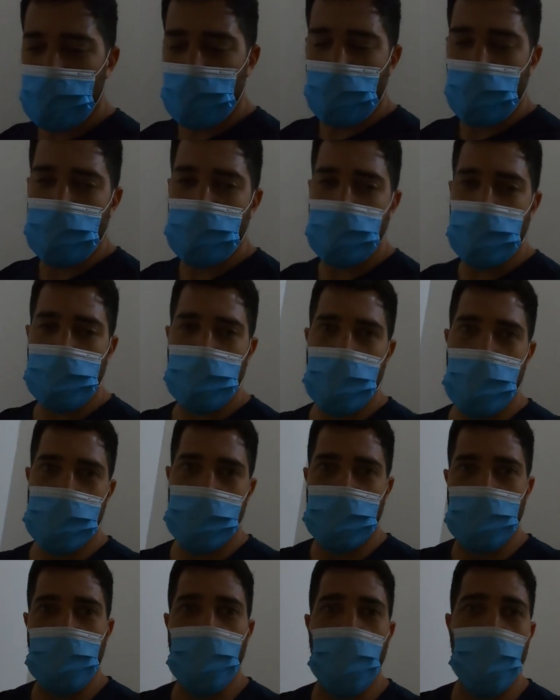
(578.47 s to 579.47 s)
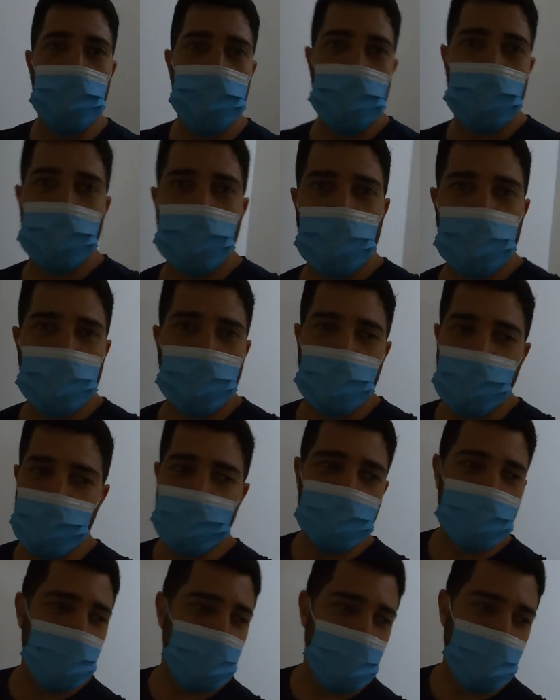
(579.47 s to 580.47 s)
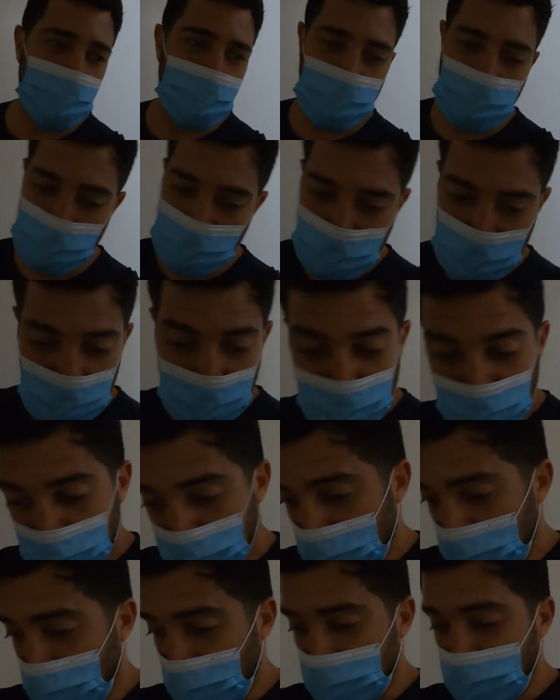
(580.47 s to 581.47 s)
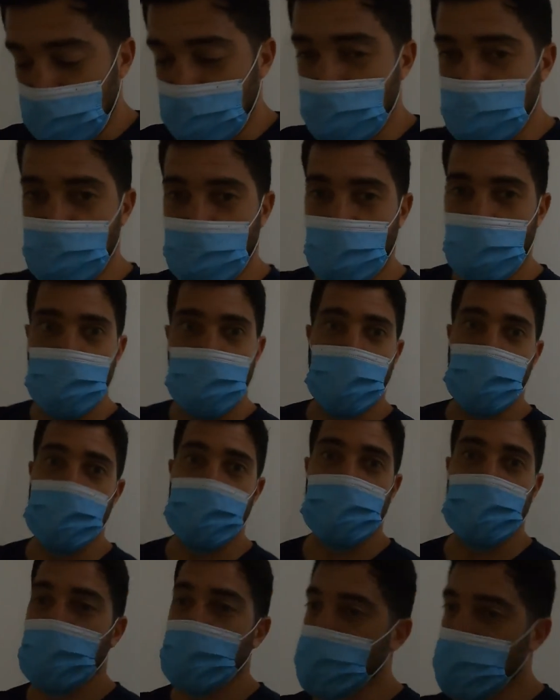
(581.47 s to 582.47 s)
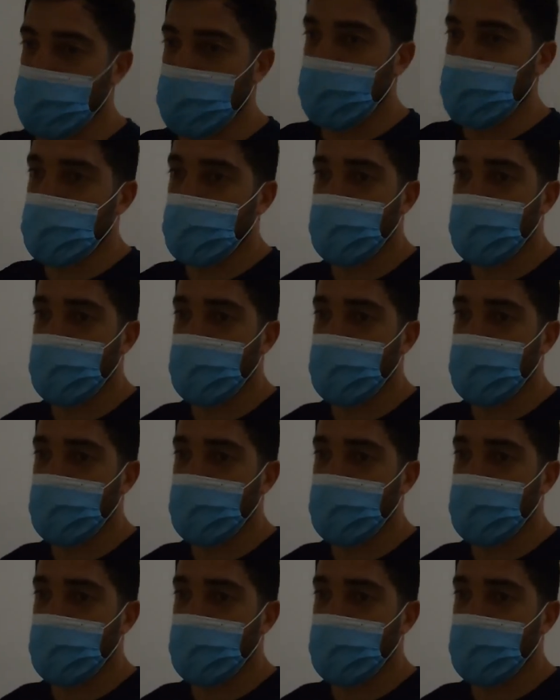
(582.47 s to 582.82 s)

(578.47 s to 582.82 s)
and when we get back, he'll open the door for us. So I guess it's 24-hour service, I'm not